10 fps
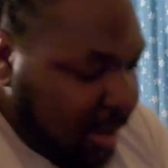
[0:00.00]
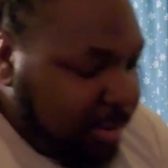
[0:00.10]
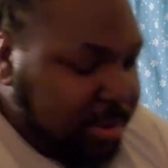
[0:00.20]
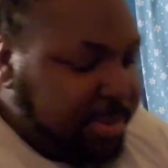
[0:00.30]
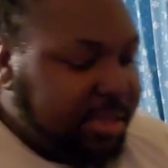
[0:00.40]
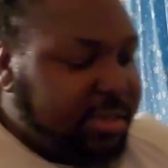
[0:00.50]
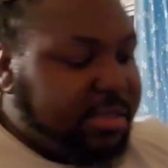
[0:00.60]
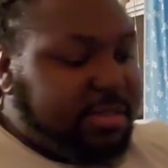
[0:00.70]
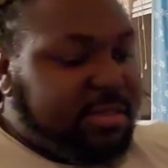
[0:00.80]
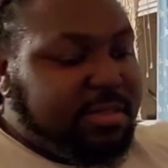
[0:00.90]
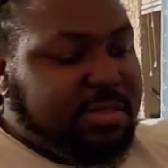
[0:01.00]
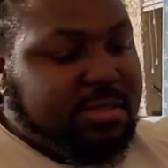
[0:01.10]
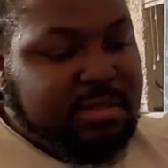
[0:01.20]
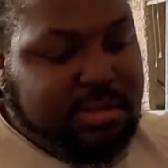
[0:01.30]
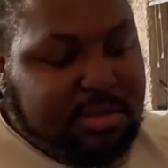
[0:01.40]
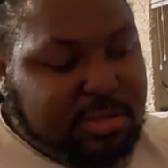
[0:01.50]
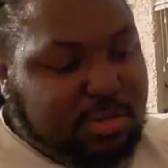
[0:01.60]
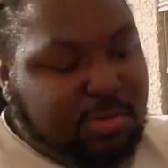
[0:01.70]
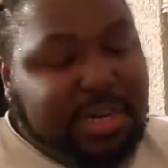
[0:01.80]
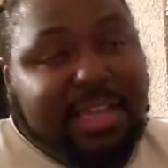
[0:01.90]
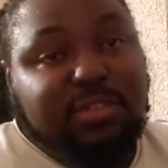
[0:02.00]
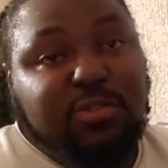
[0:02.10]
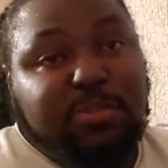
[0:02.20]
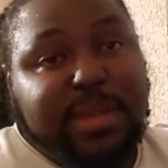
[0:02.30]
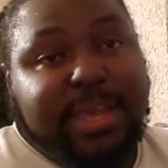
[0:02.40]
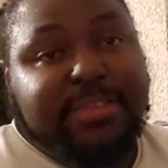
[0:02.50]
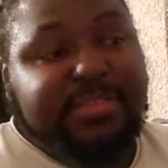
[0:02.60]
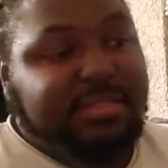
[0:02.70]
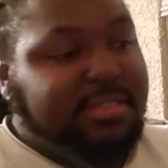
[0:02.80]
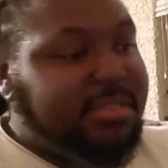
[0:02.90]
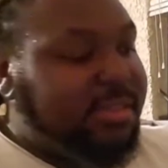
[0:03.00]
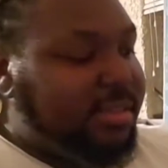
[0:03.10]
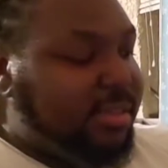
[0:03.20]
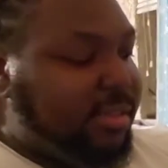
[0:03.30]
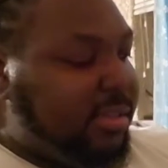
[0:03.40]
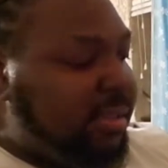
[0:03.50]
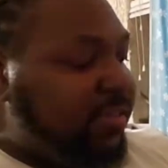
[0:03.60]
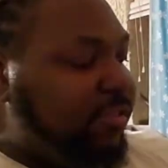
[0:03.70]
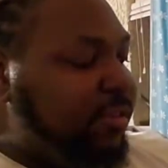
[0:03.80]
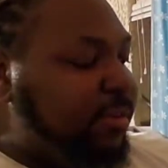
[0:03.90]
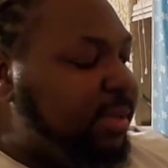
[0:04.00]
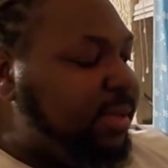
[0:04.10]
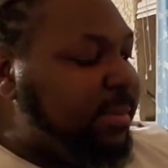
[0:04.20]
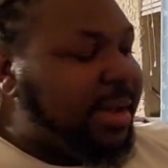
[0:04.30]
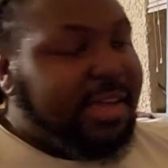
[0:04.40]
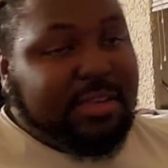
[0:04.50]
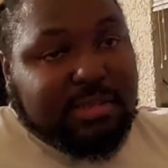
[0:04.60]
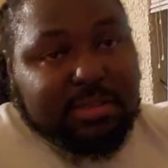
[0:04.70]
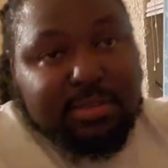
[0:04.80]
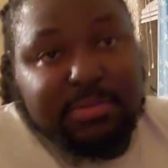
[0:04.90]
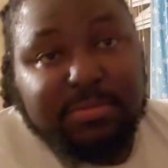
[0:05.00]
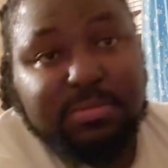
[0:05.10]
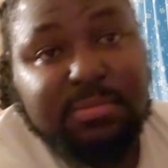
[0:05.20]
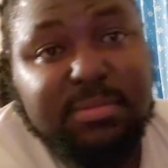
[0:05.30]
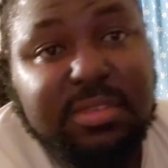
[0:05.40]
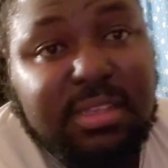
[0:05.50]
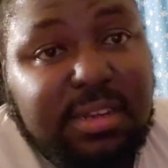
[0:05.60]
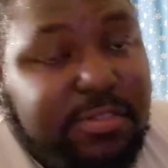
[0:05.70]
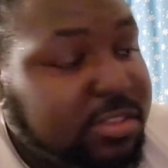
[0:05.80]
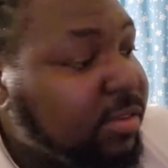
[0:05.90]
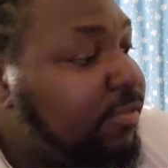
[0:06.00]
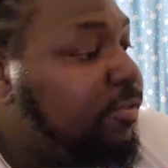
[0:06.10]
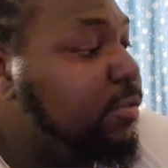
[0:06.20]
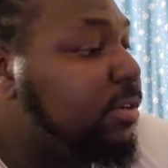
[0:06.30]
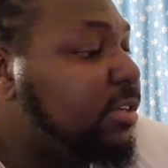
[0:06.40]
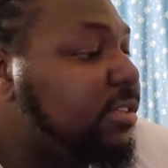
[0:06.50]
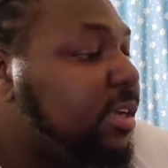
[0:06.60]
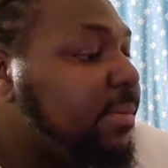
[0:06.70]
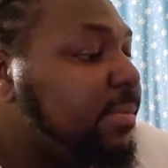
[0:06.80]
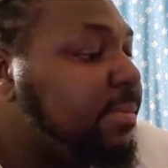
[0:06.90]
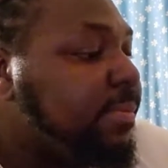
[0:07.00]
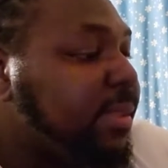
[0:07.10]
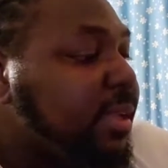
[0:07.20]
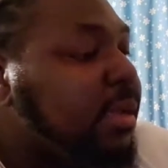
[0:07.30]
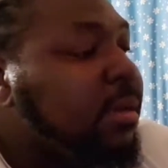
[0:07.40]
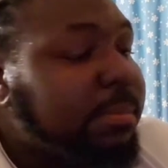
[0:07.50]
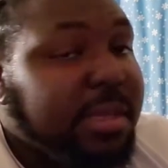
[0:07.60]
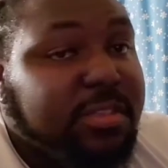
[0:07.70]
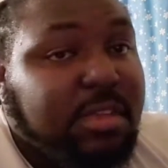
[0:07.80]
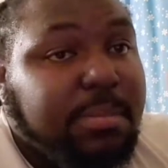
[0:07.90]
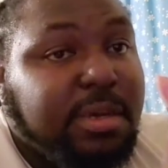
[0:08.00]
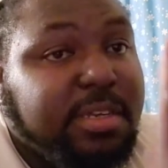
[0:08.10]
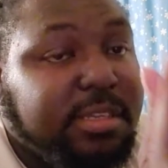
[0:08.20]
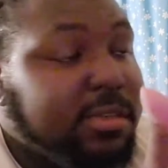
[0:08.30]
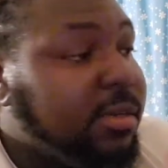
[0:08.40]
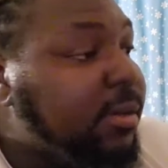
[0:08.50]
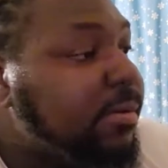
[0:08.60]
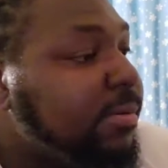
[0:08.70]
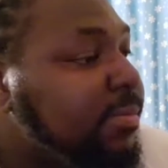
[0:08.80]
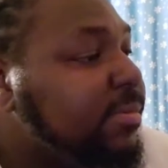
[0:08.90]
will be just do what I do best. Feel me? I might deliver some food or something, make some money, you know.